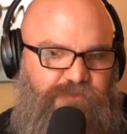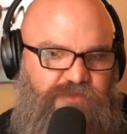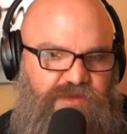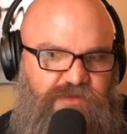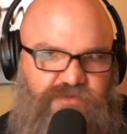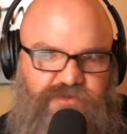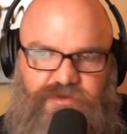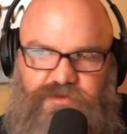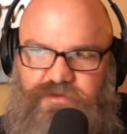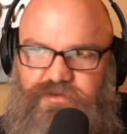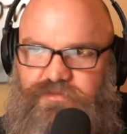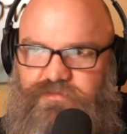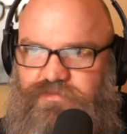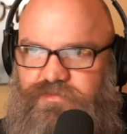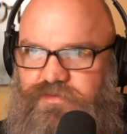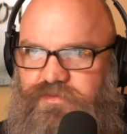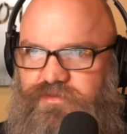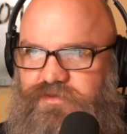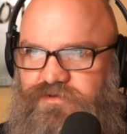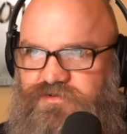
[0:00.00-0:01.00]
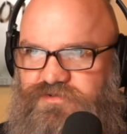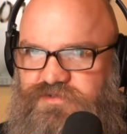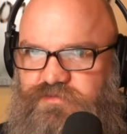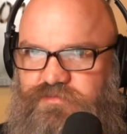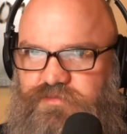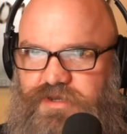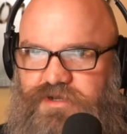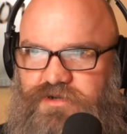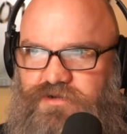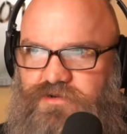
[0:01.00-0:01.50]
there's some
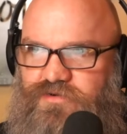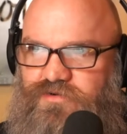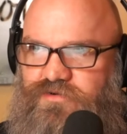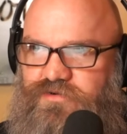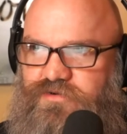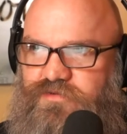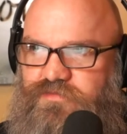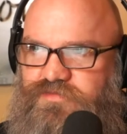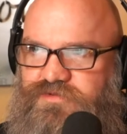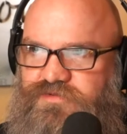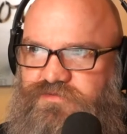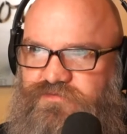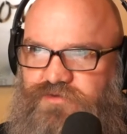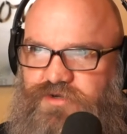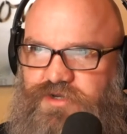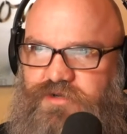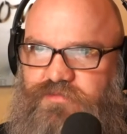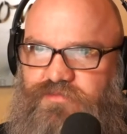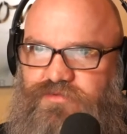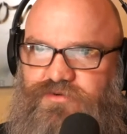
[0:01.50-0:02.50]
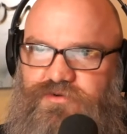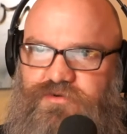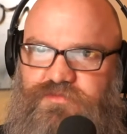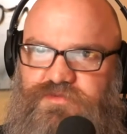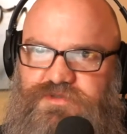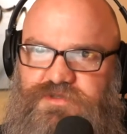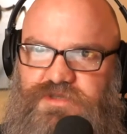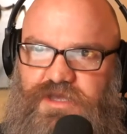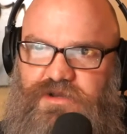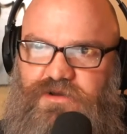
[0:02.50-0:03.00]
medical groups, freedom
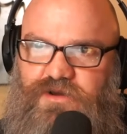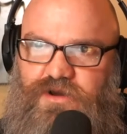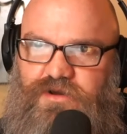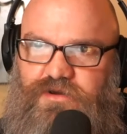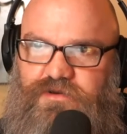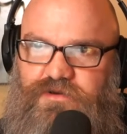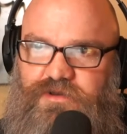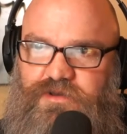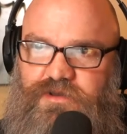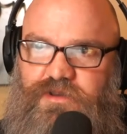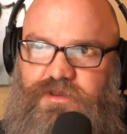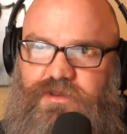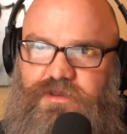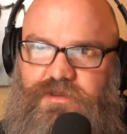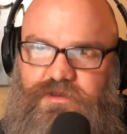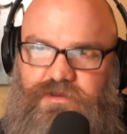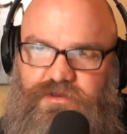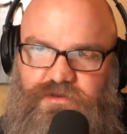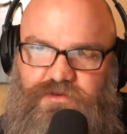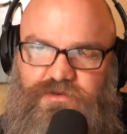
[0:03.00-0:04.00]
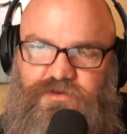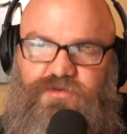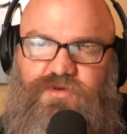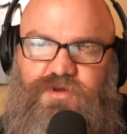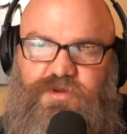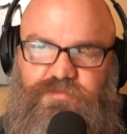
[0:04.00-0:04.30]
groups that are doing